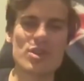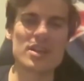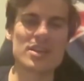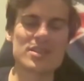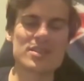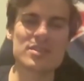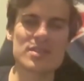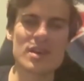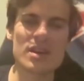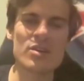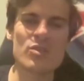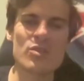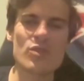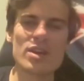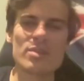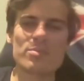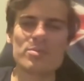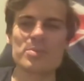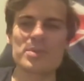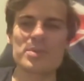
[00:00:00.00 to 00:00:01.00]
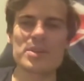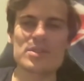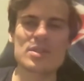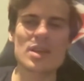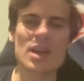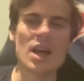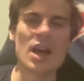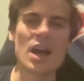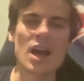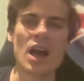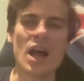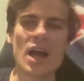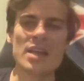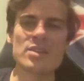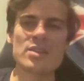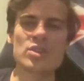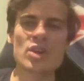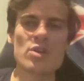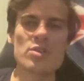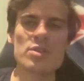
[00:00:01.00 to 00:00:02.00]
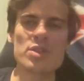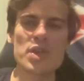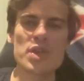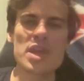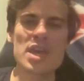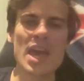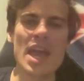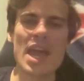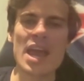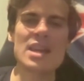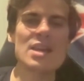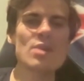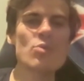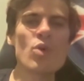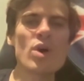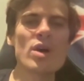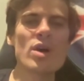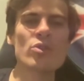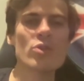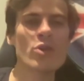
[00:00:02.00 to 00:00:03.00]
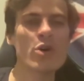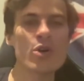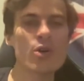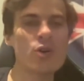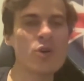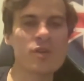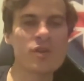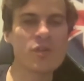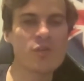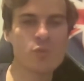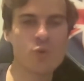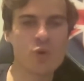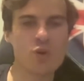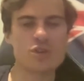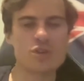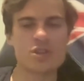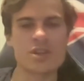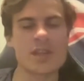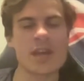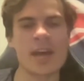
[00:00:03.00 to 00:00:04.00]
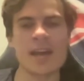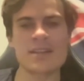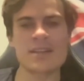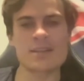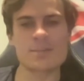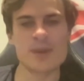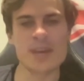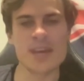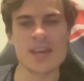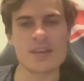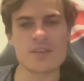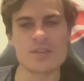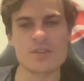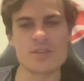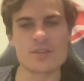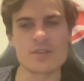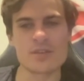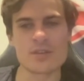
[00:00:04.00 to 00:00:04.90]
It's incredible because I don't think anyone on earth watched that speech.